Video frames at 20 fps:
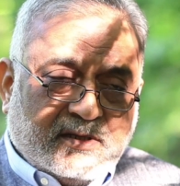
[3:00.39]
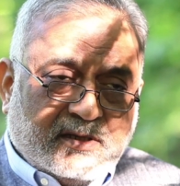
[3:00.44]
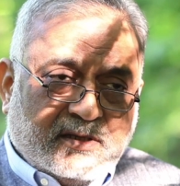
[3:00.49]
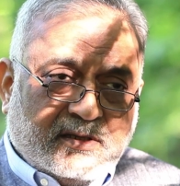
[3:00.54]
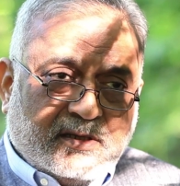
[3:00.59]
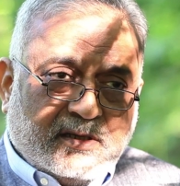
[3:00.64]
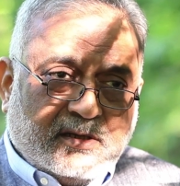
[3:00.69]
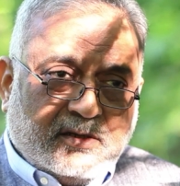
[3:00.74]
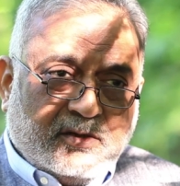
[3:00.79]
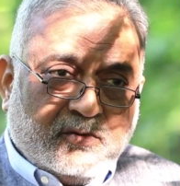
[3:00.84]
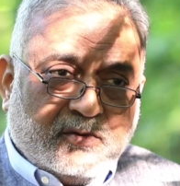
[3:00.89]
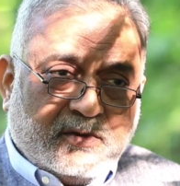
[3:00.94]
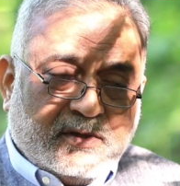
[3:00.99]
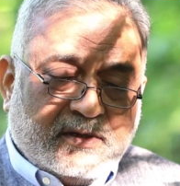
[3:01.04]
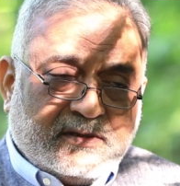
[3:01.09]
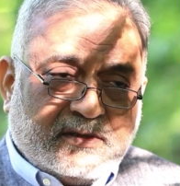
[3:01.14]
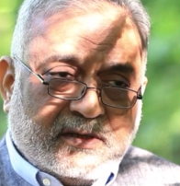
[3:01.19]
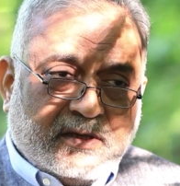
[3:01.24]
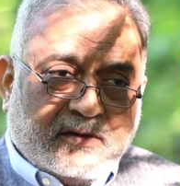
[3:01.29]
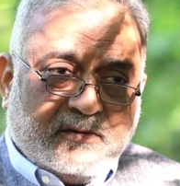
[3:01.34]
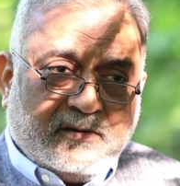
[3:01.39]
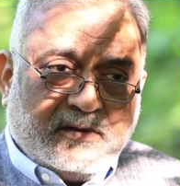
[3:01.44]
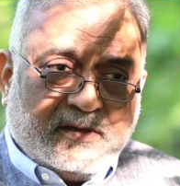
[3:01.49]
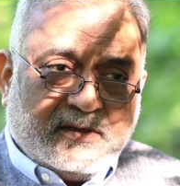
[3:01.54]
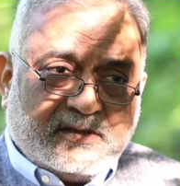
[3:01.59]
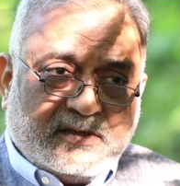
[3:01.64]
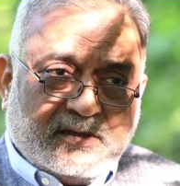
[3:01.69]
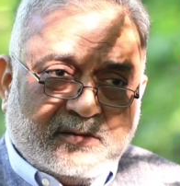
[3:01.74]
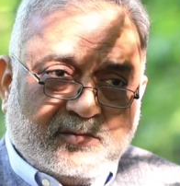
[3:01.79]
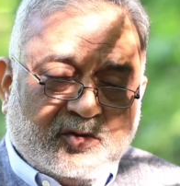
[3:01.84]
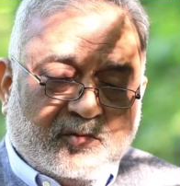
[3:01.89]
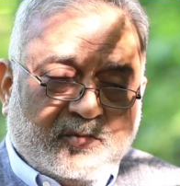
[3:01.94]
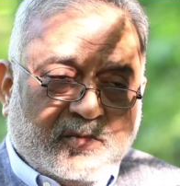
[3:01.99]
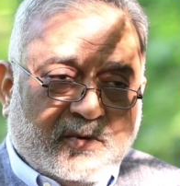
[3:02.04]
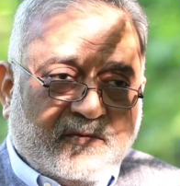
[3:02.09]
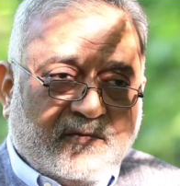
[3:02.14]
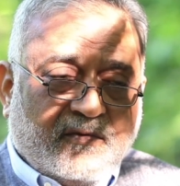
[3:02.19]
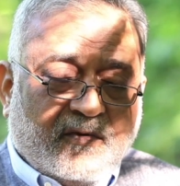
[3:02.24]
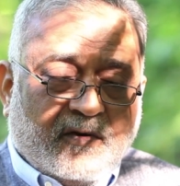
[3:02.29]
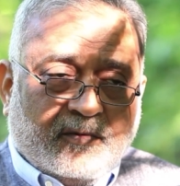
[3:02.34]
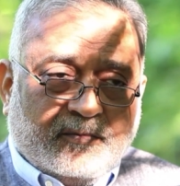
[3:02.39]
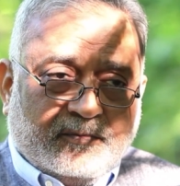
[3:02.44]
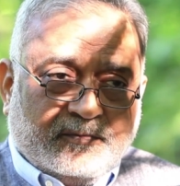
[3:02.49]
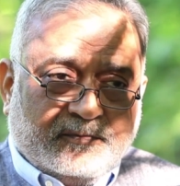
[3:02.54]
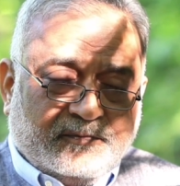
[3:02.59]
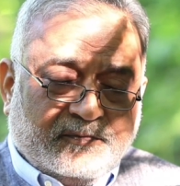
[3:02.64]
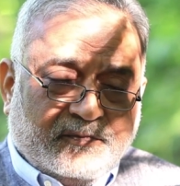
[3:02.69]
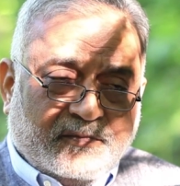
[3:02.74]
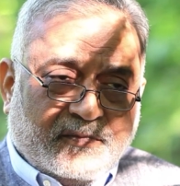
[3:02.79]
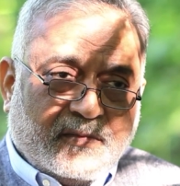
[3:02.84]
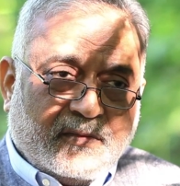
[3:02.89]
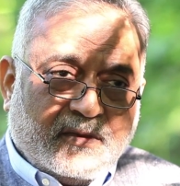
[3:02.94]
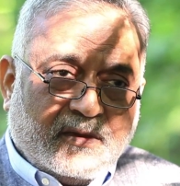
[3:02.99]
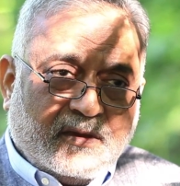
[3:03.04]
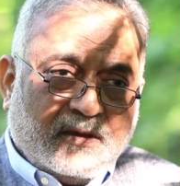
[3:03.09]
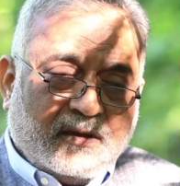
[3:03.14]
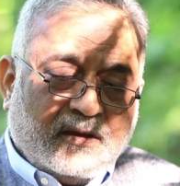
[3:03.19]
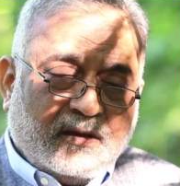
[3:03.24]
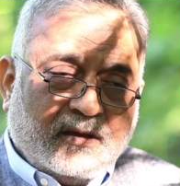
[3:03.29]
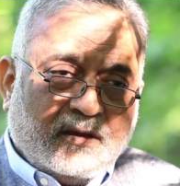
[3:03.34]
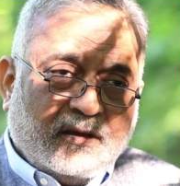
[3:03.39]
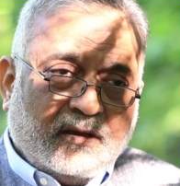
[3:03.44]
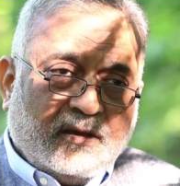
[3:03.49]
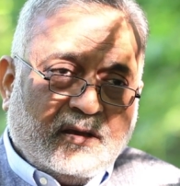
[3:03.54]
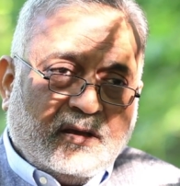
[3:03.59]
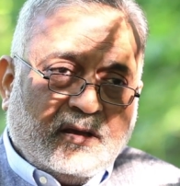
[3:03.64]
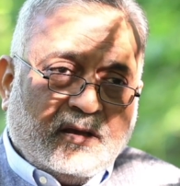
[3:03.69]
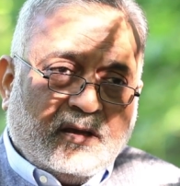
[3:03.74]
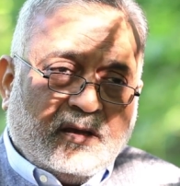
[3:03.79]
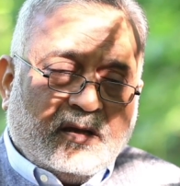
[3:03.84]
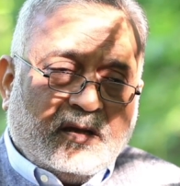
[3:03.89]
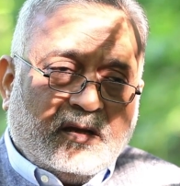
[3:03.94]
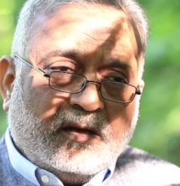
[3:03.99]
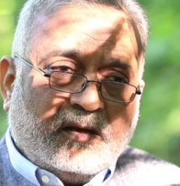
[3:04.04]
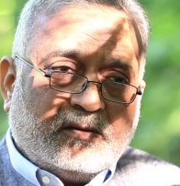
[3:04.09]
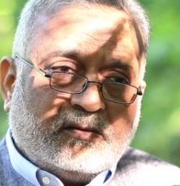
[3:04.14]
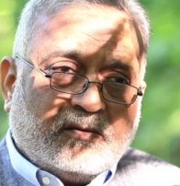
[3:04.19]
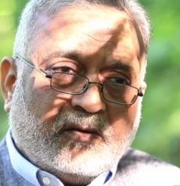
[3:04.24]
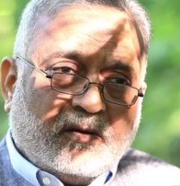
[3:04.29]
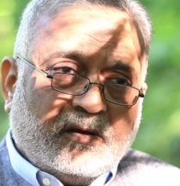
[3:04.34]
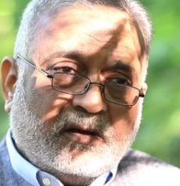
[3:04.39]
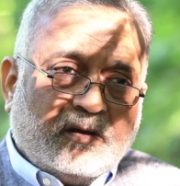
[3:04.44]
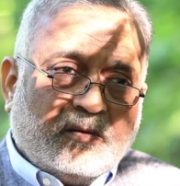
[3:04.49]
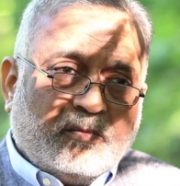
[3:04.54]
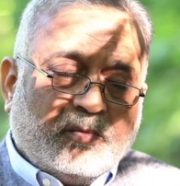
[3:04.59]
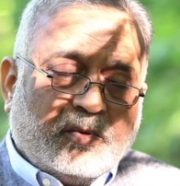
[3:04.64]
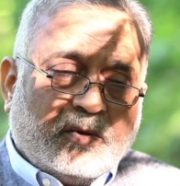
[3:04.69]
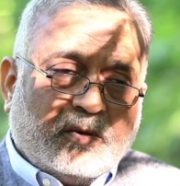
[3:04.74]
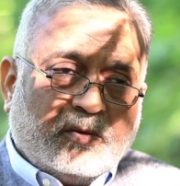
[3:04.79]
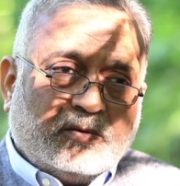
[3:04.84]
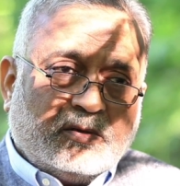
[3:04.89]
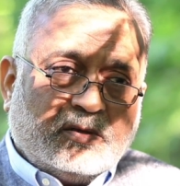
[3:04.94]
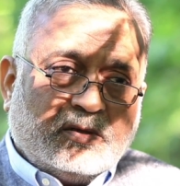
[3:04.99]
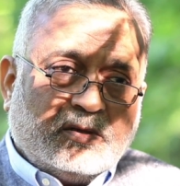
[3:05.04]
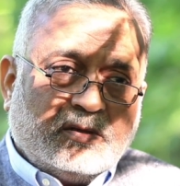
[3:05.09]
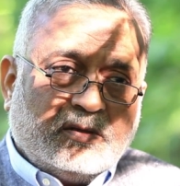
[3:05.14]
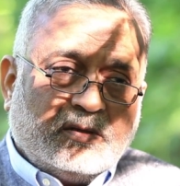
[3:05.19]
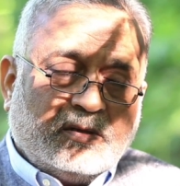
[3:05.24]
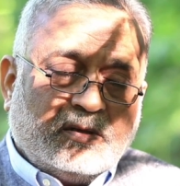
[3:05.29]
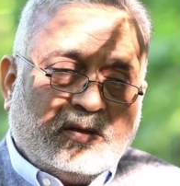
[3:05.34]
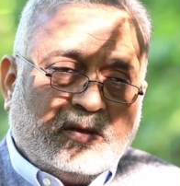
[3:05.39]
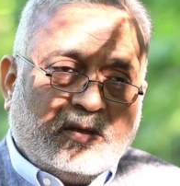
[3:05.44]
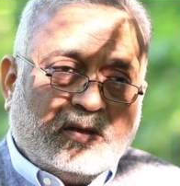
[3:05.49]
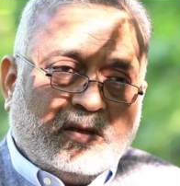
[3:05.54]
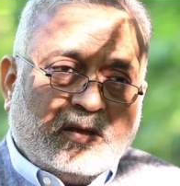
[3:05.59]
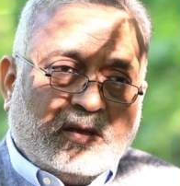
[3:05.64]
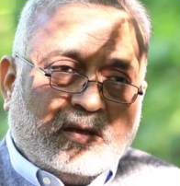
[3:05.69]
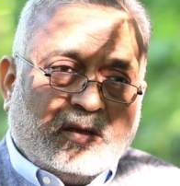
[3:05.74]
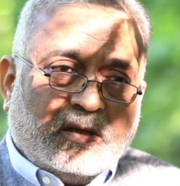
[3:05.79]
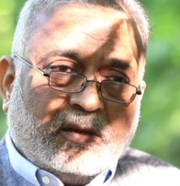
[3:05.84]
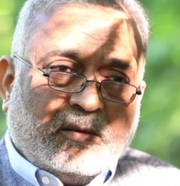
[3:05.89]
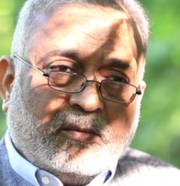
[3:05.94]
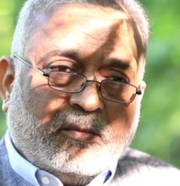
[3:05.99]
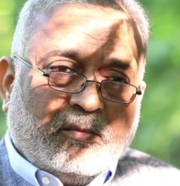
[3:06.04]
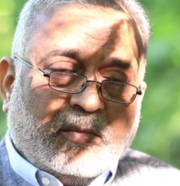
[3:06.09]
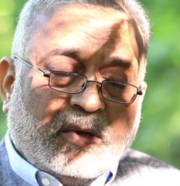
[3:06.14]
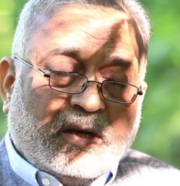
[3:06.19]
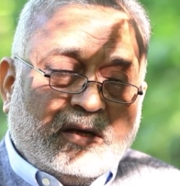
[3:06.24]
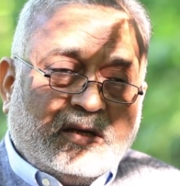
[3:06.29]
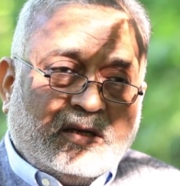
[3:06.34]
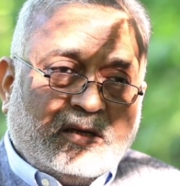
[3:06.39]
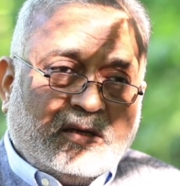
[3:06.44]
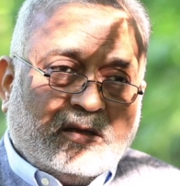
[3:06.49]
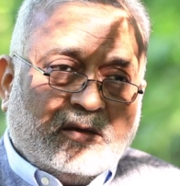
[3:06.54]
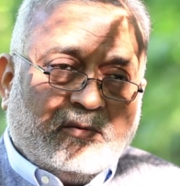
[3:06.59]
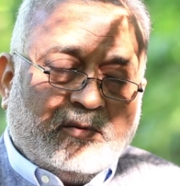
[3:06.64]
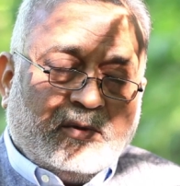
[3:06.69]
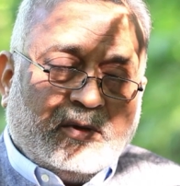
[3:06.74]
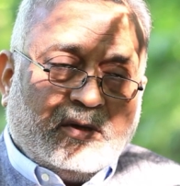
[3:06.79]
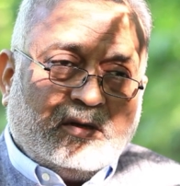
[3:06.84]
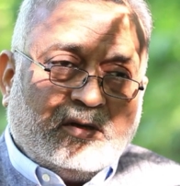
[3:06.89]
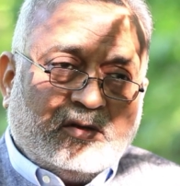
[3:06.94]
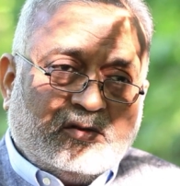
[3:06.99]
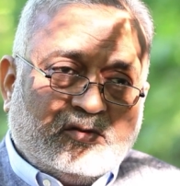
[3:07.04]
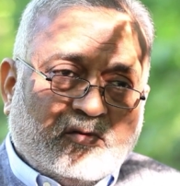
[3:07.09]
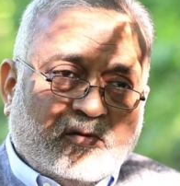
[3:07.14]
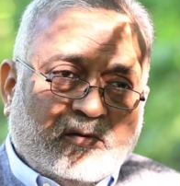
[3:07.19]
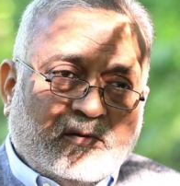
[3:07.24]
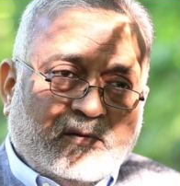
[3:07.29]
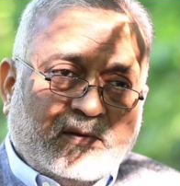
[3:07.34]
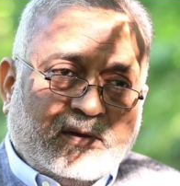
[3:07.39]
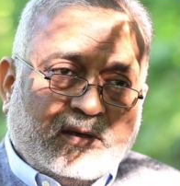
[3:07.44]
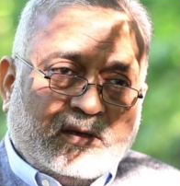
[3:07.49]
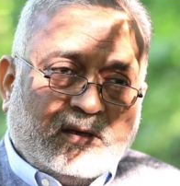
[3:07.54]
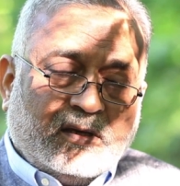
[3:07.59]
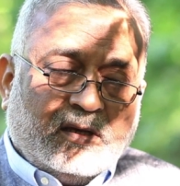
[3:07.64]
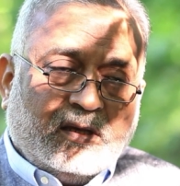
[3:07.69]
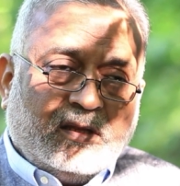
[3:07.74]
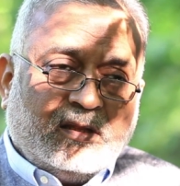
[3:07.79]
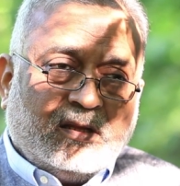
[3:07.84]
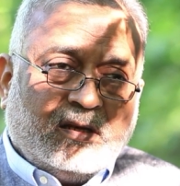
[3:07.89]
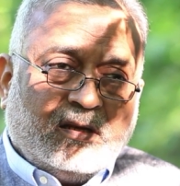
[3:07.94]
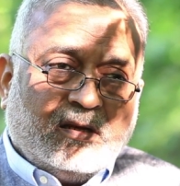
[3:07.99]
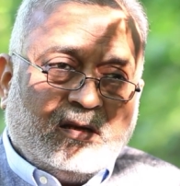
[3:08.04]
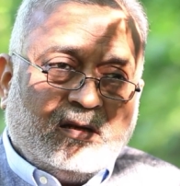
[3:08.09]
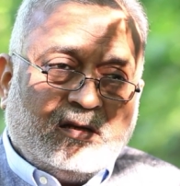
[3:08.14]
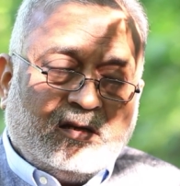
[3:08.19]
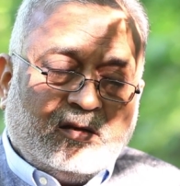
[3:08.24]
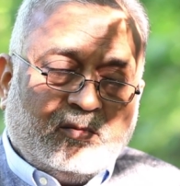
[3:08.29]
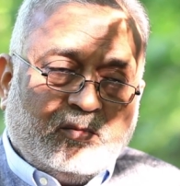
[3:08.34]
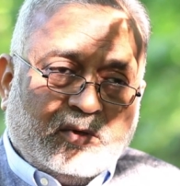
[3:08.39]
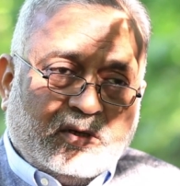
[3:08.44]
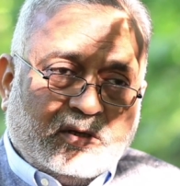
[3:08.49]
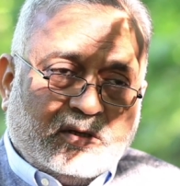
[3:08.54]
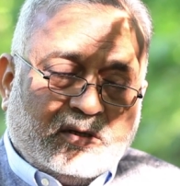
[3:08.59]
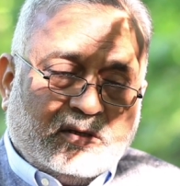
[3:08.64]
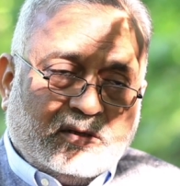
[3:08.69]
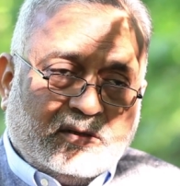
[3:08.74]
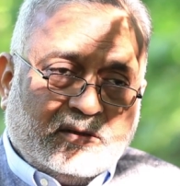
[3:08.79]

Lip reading: thing that yogis nowadays seems to perform. It is all about melting away, dissolving in that ultimate.